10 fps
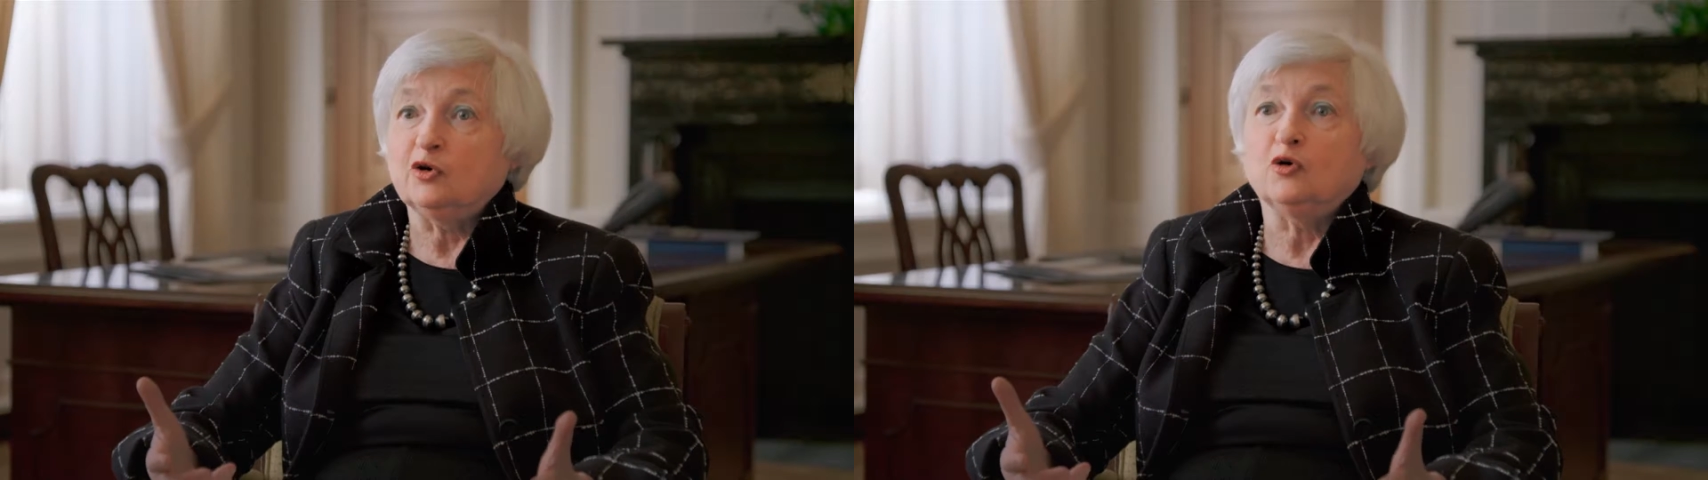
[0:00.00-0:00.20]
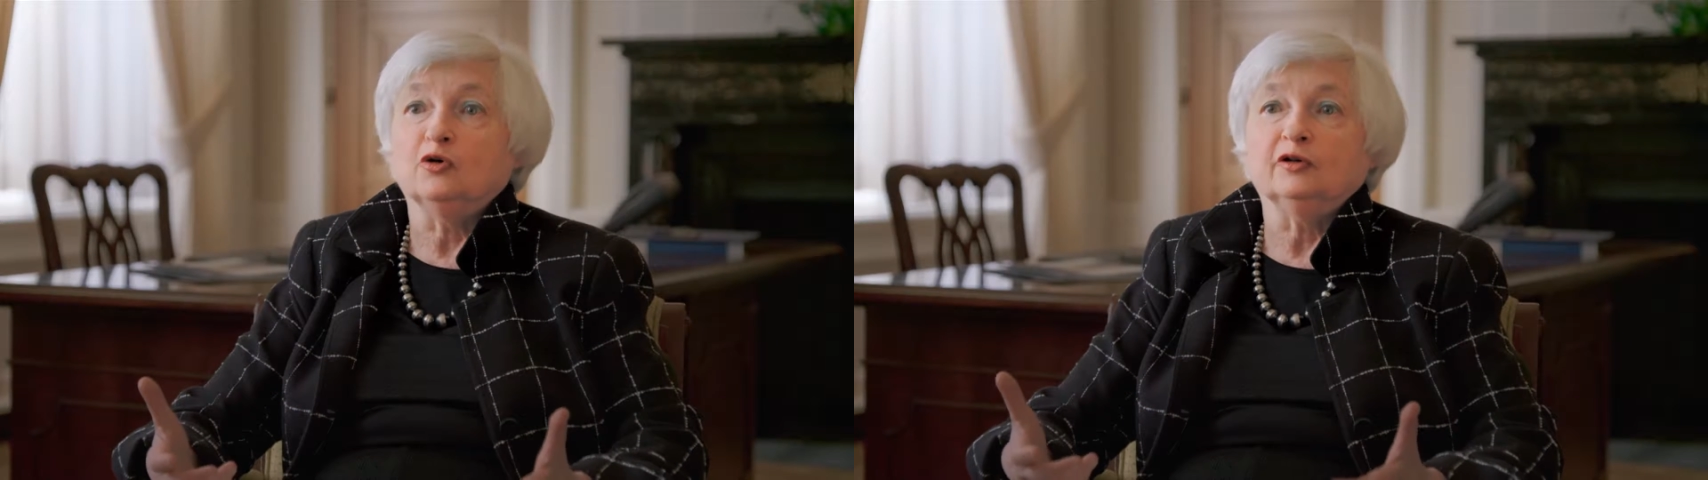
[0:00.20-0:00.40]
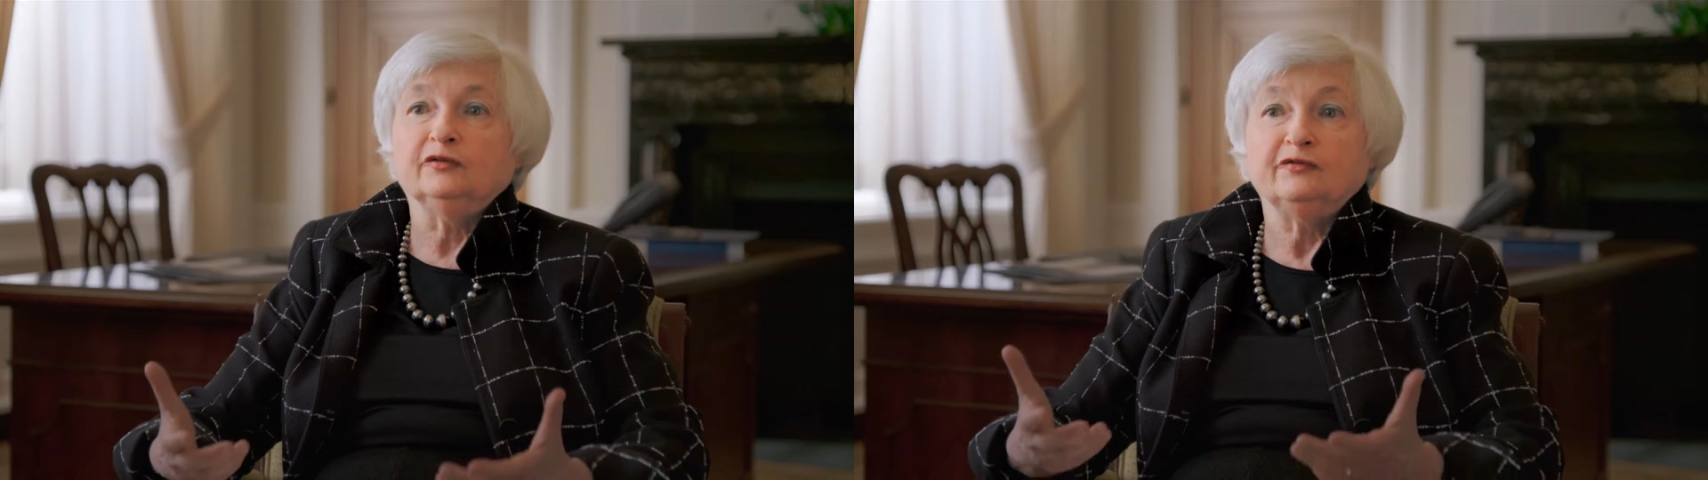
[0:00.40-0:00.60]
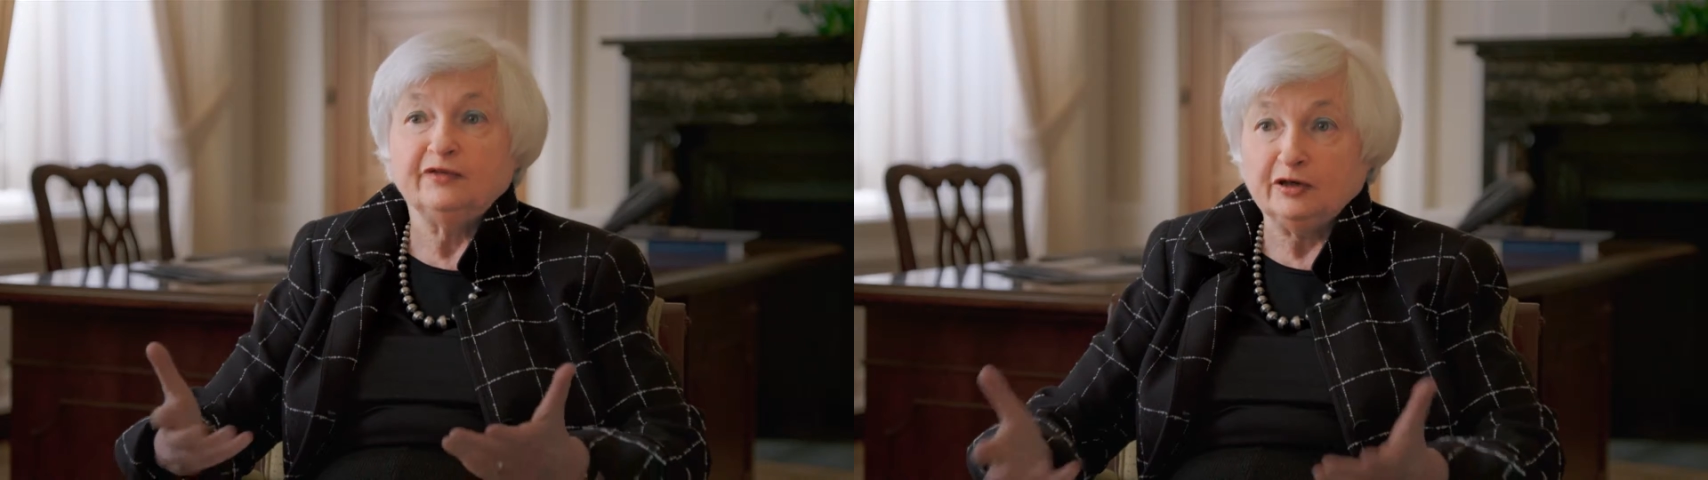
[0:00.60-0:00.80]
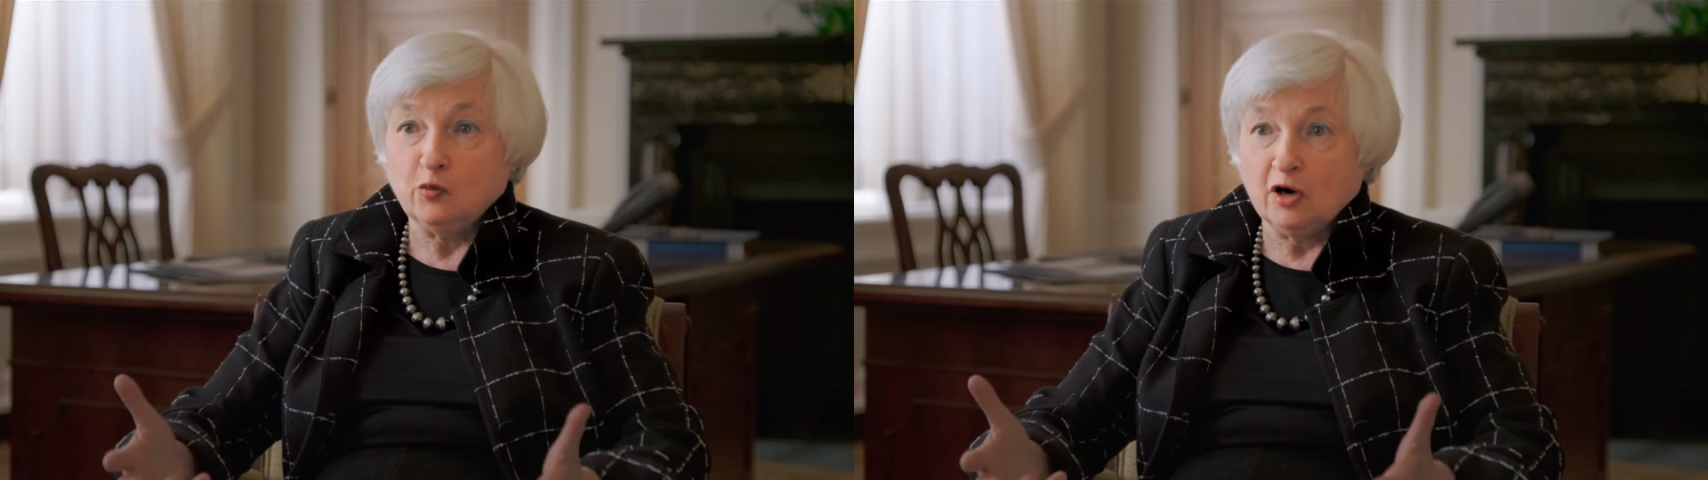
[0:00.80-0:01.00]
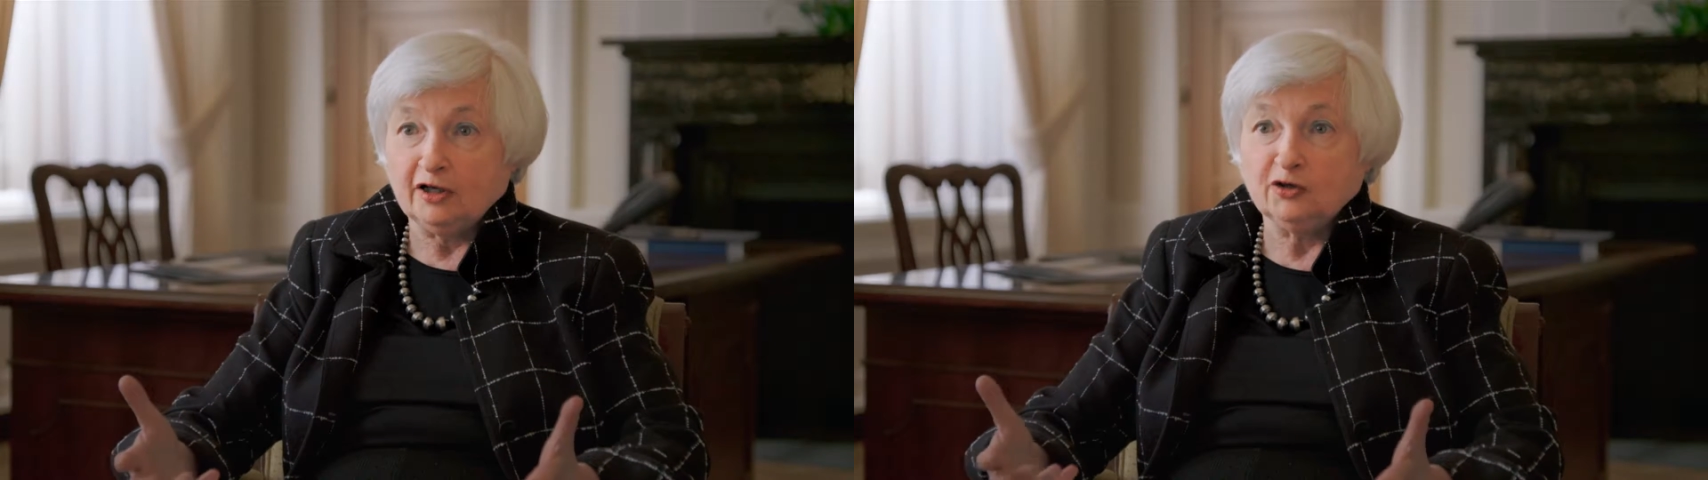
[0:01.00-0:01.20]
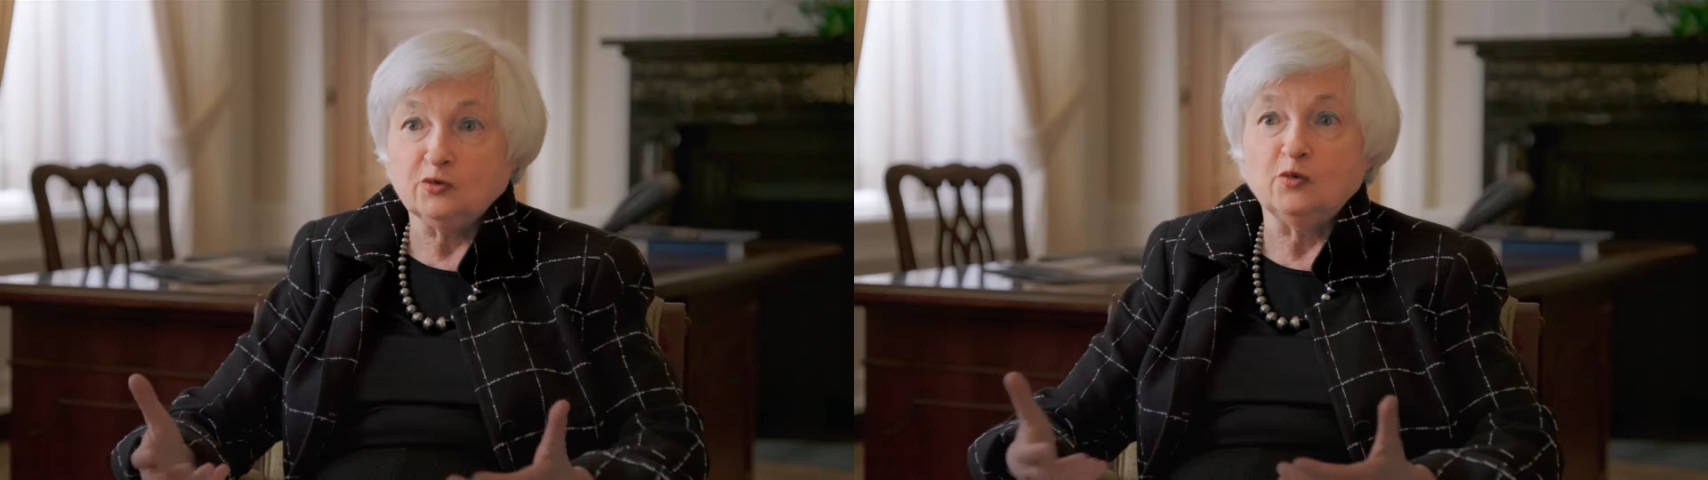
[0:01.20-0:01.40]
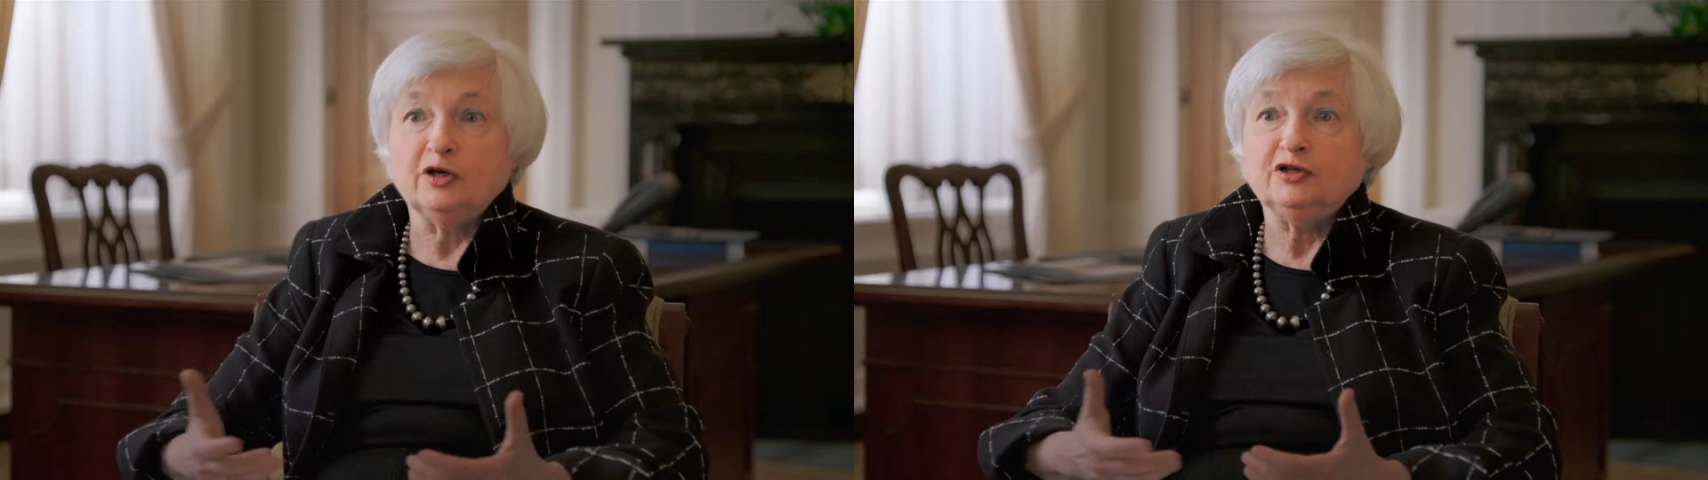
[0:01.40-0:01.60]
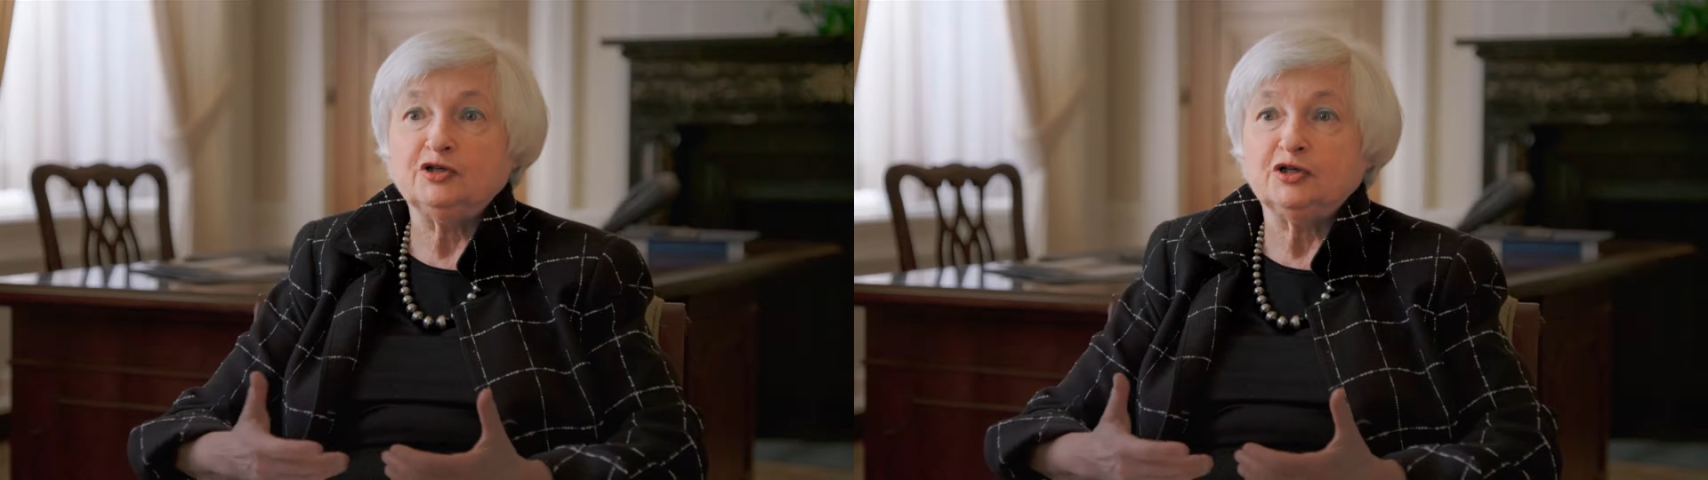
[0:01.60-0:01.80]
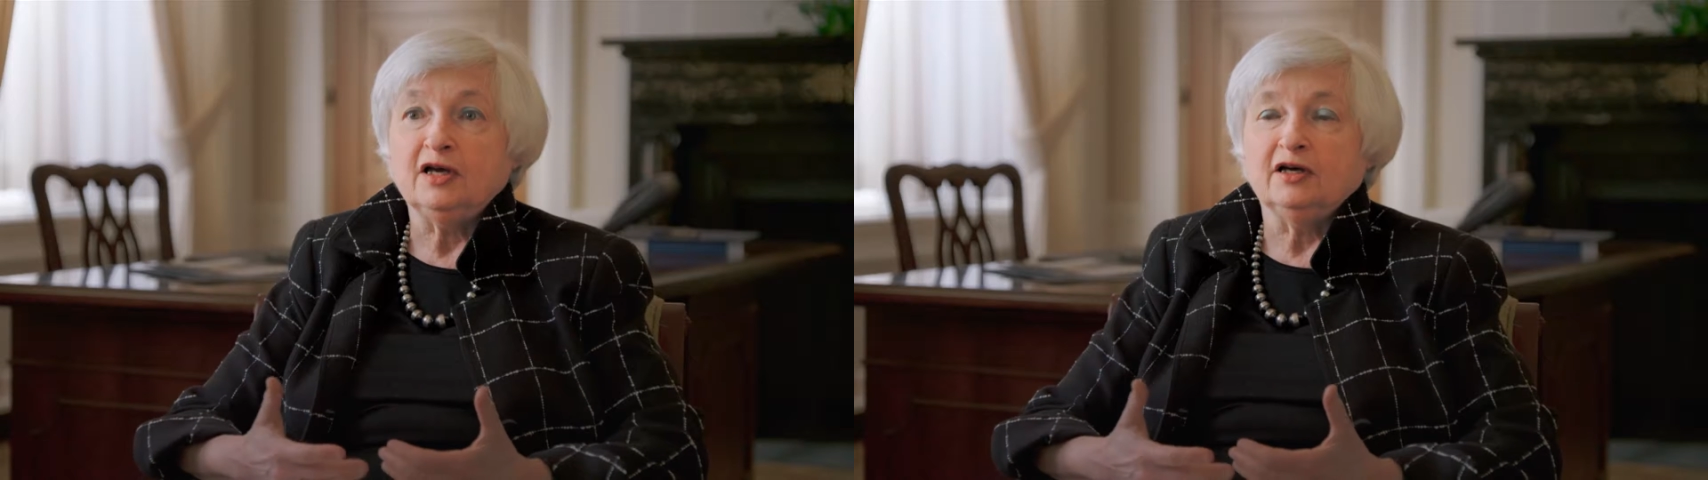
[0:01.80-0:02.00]
called Fedwire,
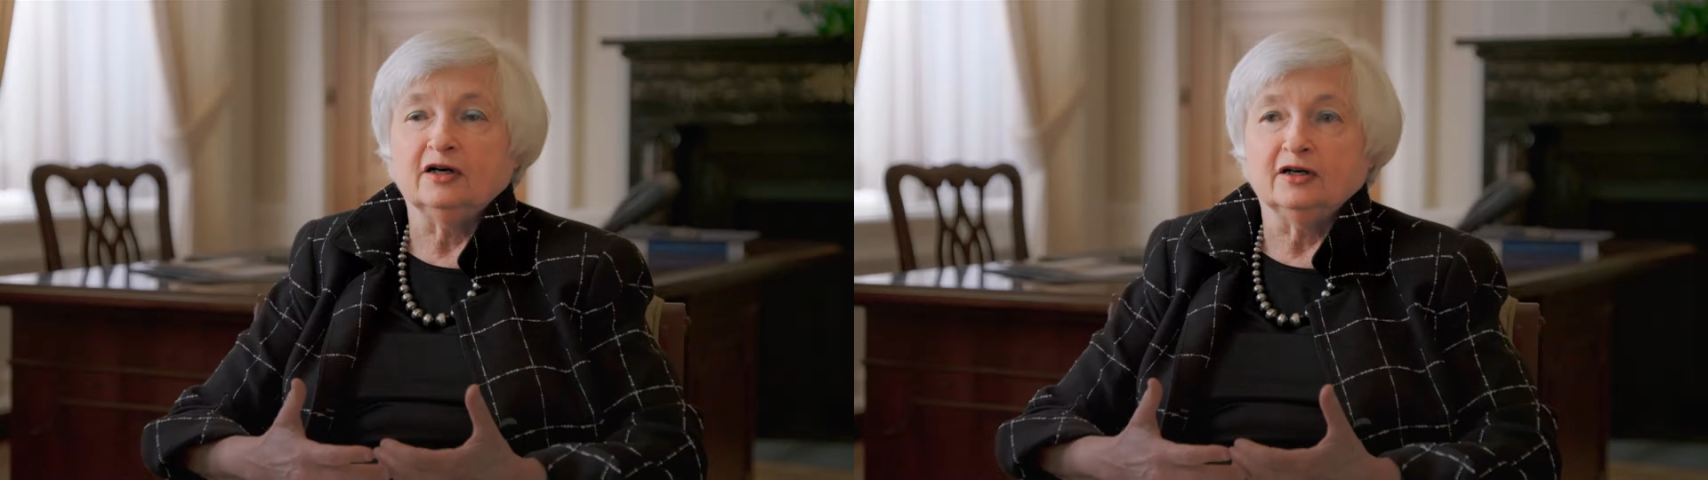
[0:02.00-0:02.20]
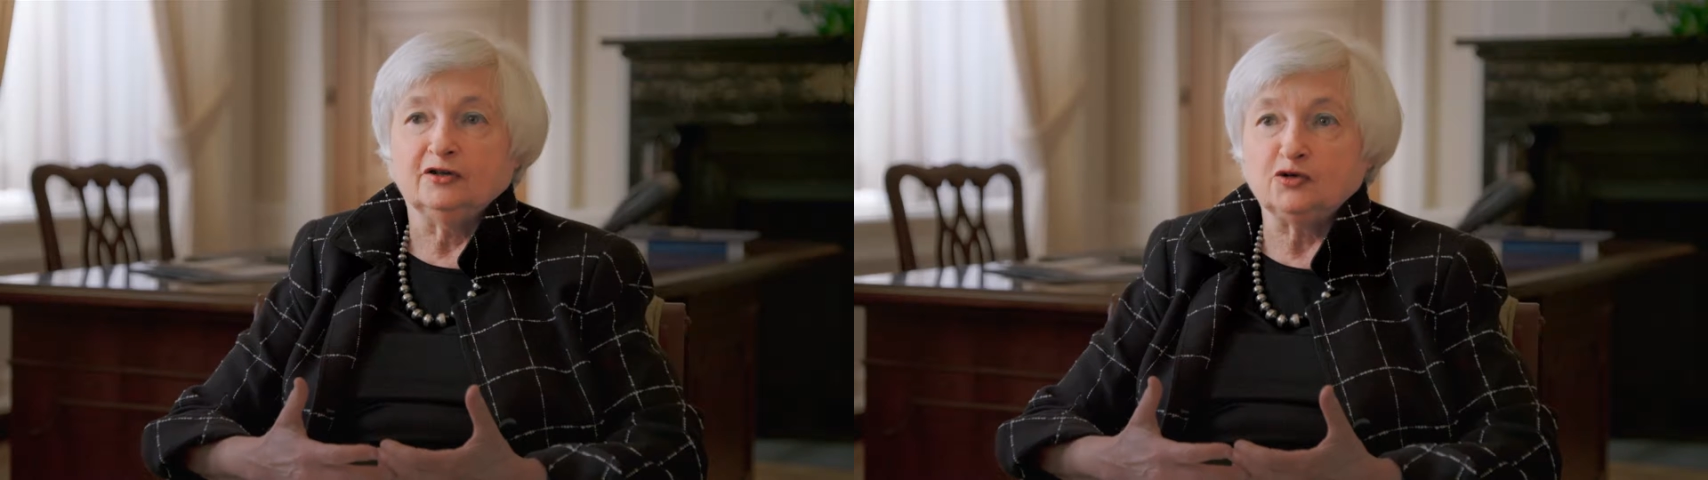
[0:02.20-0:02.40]
which uh,